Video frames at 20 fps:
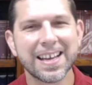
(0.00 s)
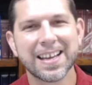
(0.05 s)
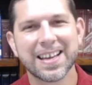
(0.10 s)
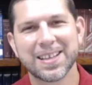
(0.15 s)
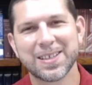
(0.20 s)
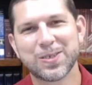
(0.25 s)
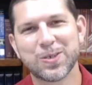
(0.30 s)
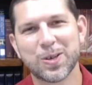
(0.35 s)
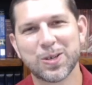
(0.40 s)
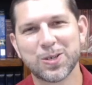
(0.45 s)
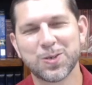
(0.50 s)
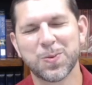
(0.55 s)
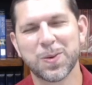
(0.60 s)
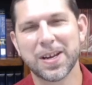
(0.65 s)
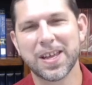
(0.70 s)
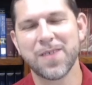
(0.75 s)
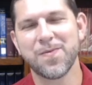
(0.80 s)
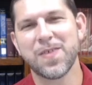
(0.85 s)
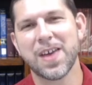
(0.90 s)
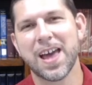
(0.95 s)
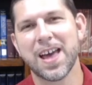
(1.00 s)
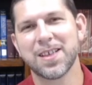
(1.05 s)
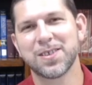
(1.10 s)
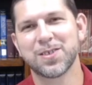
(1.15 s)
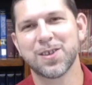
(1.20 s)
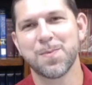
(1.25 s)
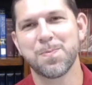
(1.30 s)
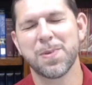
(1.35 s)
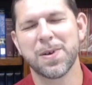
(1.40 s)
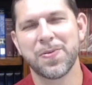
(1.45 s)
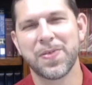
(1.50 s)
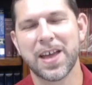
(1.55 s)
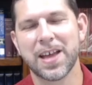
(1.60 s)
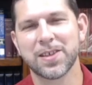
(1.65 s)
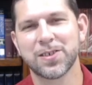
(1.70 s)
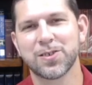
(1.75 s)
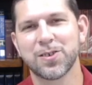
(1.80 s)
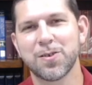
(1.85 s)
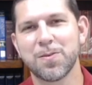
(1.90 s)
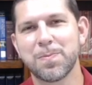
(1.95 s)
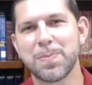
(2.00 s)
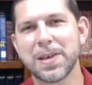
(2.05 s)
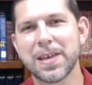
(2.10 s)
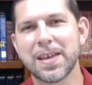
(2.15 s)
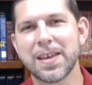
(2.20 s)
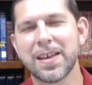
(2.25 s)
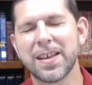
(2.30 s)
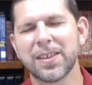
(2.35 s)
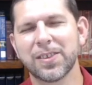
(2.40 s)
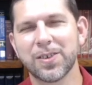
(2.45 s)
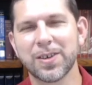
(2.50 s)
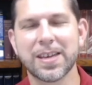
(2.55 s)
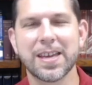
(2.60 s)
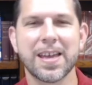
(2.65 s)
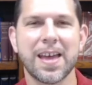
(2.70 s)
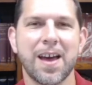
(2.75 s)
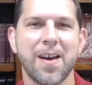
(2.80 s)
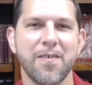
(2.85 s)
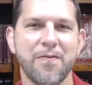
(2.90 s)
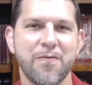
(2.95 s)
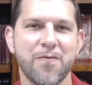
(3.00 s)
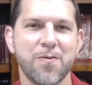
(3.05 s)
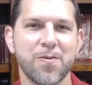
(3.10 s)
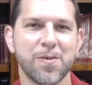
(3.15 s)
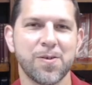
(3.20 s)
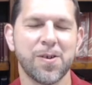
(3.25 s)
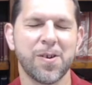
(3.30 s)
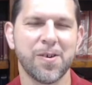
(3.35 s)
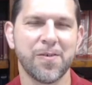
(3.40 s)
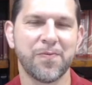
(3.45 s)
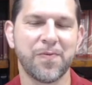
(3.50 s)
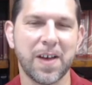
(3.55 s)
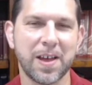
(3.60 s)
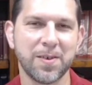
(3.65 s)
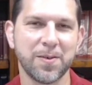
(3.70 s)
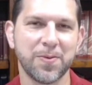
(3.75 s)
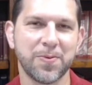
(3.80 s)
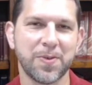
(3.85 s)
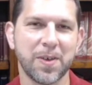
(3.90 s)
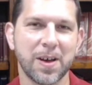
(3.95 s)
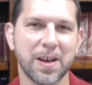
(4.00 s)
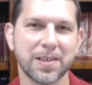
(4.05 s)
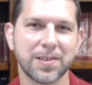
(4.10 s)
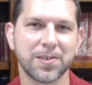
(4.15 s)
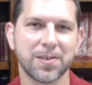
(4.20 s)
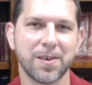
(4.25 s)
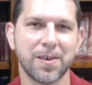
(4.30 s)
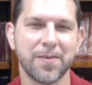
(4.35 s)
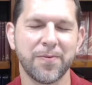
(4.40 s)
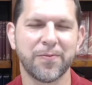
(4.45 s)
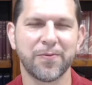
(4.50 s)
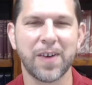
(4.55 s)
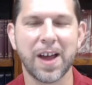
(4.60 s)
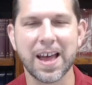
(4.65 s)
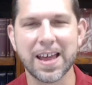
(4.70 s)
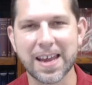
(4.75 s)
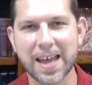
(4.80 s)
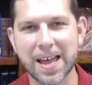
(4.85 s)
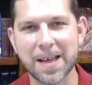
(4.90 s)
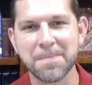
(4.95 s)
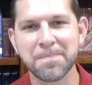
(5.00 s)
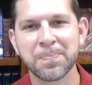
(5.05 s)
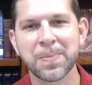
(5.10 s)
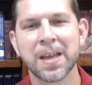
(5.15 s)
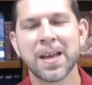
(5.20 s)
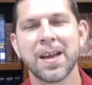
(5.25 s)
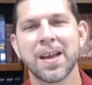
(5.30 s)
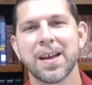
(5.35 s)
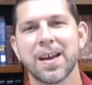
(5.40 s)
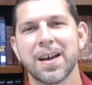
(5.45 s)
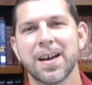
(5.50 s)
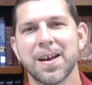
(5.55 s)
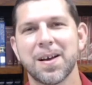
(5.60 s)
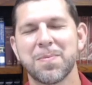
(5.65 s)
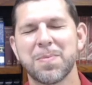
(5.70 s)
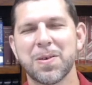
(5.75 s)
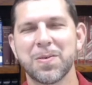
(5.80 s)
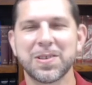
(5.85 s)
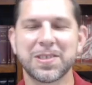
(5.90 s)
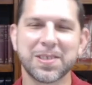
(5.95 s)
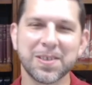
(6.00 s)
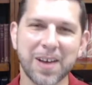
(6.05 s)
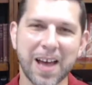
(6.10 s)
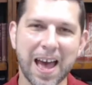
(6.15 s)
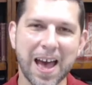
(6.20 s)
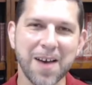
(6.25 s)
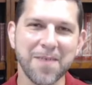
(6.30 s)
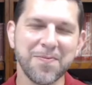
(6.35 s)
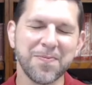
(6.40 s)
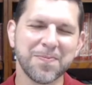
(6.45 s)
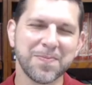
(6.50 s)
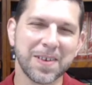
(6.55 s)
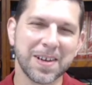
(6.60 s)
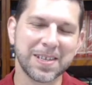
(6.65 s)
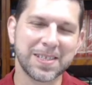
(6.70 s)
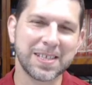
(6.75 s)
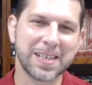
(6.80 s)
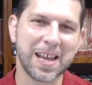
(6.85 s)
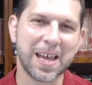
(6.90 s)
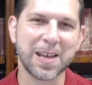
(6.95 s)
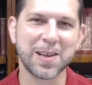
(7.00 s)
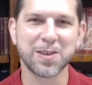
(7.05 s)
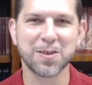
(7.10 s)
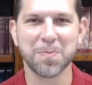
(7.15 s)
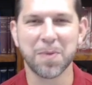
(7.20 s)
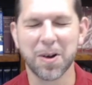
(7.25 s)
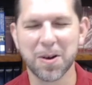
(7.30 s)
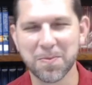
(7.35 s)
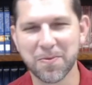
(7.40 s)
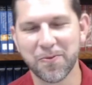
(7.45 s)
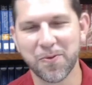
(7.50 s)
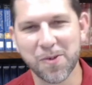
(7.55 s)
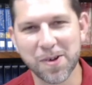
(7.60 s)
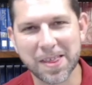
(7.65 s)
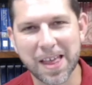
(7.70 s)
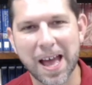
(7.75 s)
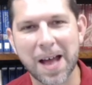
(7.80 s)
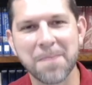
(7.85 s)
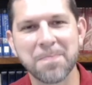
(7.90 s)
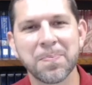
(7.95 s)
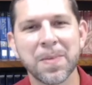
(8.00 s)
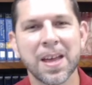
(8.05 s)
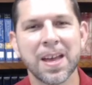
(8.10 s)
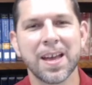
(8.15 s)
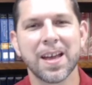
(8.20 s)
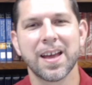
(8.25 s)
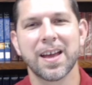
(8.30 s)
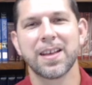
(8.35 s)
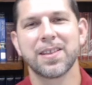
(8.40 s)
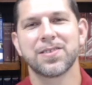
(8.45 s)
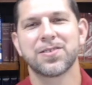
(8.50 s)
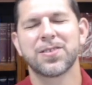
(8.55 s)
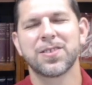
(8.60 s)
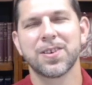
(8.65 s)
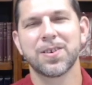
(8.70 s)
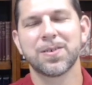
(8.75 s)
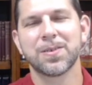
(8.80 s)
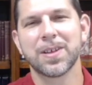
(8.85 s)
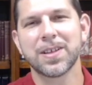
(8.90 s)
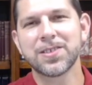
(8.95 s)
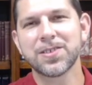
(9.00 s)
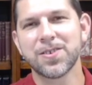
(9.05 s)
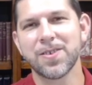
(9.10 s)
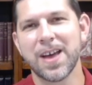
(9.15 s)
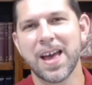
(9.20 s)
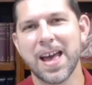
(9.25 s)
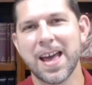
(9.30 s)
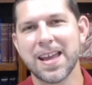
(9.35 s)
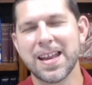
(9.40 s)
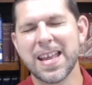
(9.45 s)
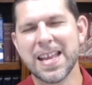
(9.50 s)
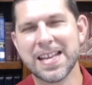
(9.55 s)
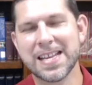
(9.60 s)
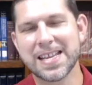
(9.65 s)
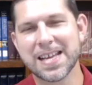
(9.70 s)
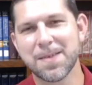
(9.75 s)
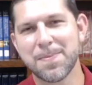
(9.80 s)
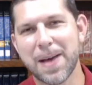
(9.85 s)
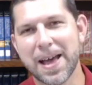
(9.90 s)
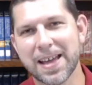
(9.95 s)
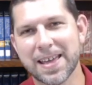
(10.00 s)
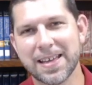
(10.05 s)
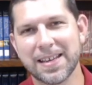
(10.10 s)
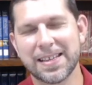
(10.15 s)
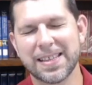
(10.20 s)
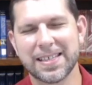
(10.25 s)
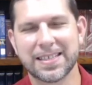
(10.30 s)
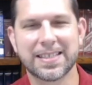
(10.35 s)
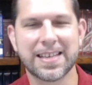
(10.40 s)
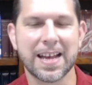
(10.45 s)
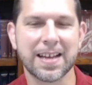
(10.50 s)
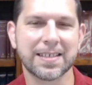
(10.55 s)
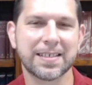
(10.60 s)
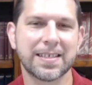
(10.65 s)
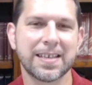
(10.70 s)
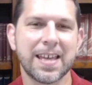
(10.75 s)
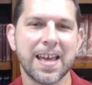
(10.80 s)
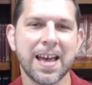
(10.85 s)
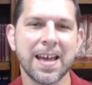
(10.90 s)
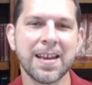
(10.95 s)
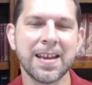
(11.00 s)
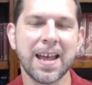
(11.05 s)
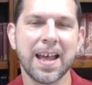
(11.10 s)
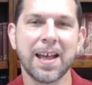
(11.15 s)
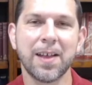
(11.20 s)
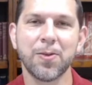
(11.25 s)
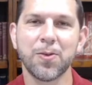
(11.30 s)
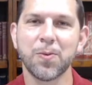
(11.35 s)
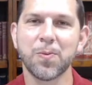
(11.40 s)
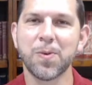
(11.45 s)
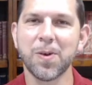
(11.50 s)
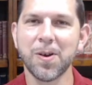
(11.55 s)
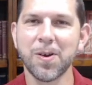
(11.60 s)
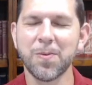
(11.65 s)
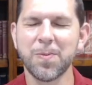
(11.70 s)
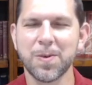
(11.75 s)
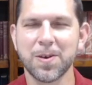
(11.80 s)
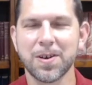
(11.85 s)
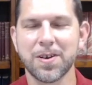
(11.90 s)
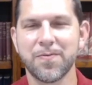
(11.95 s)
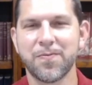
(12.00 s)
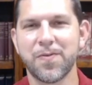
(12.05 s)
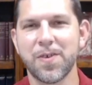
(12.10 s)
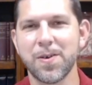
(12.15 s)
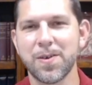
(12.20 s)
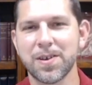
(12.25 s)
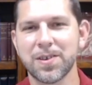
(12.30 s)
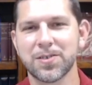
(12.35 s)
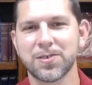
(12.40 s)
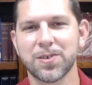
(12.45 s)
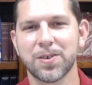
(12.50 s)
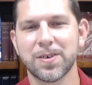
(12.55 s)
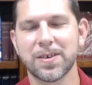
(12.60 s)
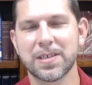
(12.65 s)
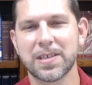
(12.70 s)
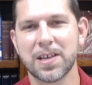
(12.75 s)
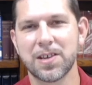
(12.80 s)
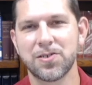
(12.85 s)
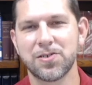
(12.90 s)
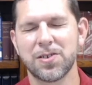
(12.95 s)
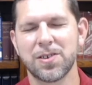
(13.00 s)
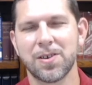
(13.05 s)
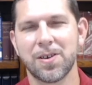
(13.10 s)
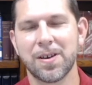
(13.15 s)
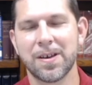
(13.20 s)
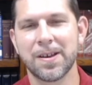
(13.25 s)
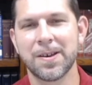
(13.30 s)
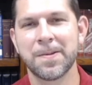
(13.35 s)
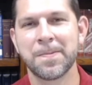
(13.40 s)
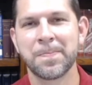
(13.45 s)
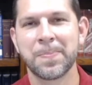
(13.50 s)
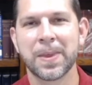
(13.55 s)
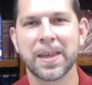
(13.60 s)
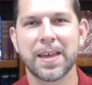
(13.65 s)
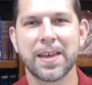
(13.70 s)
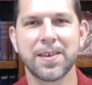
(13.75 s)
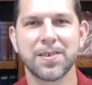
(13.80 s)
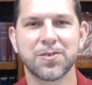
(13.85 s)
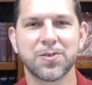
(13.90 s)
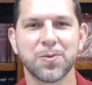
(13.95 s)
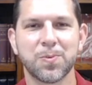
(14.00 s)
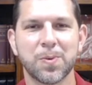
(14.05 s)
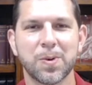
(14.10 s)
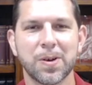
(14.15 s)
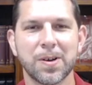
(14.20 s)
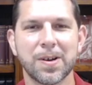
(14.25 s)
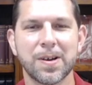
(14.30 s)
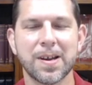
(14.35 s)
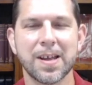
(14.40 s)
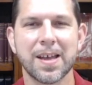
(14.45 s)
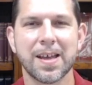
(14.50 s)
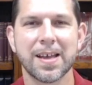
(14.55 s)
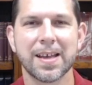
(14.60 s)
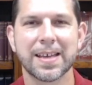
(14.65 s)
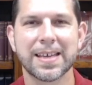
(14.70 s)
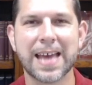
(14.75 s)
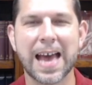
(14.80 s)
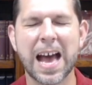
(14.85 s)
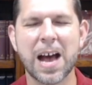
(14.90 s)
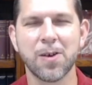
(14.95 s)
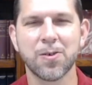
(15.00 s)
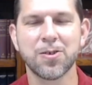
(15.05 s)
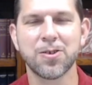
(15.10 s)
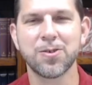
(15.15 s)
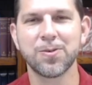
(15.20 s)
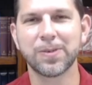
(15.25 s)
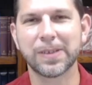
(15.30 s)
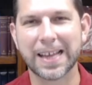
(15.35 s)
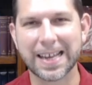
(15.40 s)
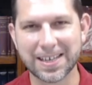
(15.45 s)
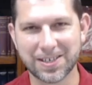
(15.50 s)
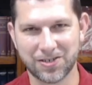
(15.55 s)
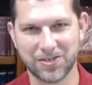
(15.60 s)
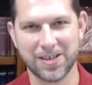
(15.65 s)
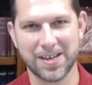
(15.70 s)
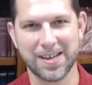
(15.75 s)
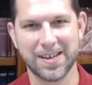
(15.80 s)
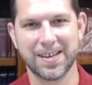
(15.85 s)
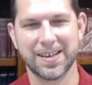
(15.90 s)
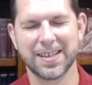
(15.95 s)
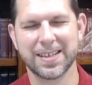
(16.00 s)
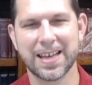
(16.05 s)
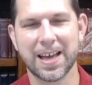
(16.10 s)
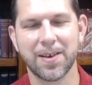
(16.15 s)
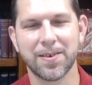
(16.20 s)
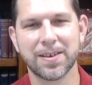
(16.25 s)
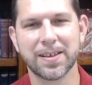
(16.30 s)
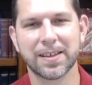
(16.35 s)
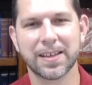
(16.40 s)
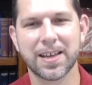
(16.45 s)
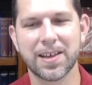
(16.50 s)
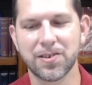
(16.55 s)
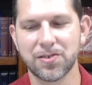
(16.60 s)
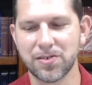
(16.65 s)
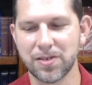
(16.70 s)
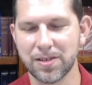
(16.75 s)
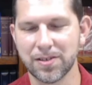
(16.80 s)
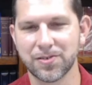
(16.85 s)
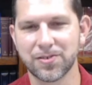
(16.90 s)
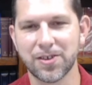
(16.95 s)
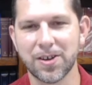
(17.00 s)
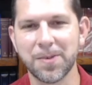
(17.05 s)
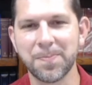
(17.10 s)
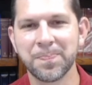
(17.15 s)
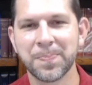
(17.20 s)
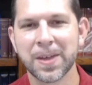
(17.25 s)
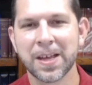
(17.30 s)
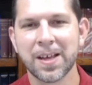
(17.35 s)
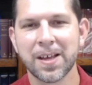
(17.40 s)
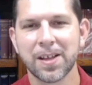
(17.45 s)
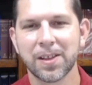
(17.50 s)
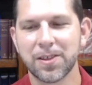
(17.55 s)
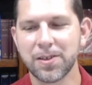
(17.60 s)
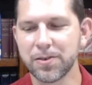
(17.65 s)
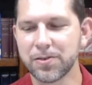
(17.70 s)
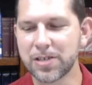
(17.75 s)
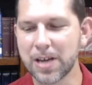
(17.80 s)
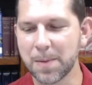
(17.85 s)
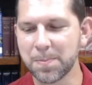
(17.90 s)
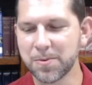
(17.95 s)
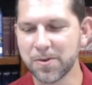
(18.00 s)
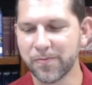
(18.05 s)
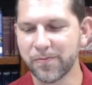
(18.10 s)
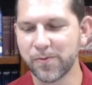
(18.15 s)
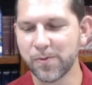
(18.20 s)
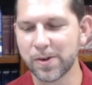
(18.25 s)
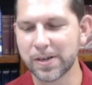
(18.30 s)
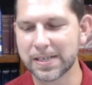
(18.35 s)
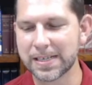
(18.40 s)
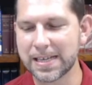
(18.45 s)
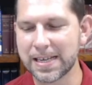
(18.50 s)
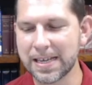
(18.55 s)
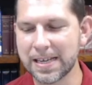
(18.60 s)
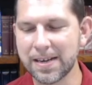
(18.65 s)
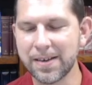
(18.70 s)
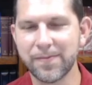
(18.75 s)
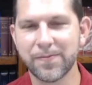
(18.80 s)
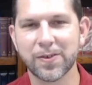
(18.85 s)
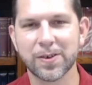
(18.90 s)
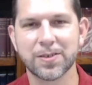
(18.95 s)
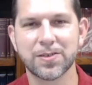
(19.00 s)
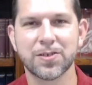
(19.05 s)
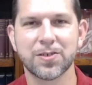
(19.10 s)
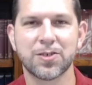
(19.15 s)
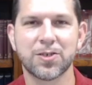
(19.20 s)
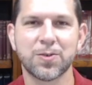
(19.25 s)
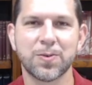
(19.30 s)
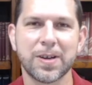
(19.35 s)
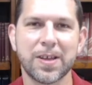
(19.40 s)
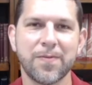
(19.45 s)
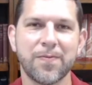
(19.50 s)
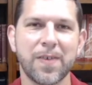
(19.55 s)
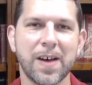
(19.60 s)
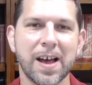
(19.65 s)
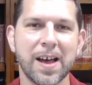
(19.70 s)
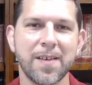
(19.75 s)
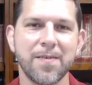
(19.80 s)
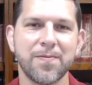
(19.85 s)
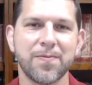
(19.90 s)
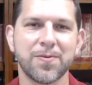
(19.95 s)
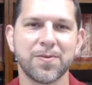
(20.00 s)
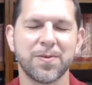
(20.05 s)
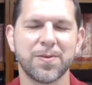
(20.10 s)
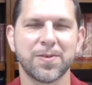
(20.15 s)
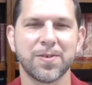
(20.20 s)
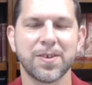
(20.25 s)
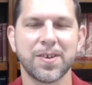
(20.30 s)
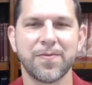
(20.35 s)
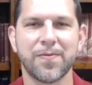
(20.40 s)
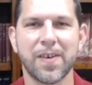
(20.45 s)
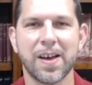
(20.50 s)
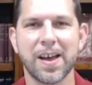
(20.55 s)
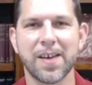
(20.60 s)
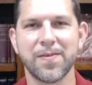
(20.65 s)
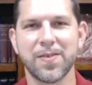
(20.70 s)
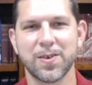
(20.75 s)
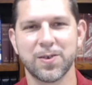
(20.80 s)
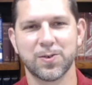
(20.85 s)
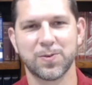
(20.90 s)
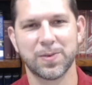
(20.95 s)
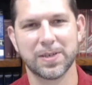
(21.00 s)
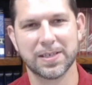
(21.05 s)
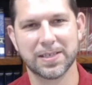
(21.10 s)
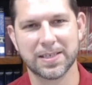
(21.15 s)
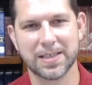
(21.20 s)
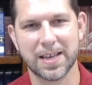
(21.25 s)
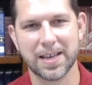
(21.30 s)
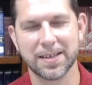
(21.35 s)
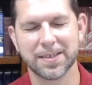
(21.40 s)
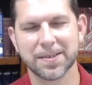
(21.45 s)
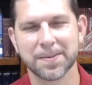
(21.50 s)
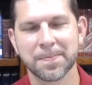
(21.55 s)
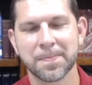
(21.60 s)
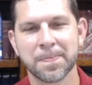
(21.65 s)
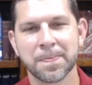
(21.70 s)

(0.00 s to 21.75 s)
And so I just want to give you a heads up on that. So be looking out for our final thoughts on Friday. But we still have today and tomorrow before that. And so let's go ahead and dig back into this text again. And the word we're going to focus our attention on is the word calculation. Calculation. So Luke chapter 14, verses 25 through 35, here's what it says.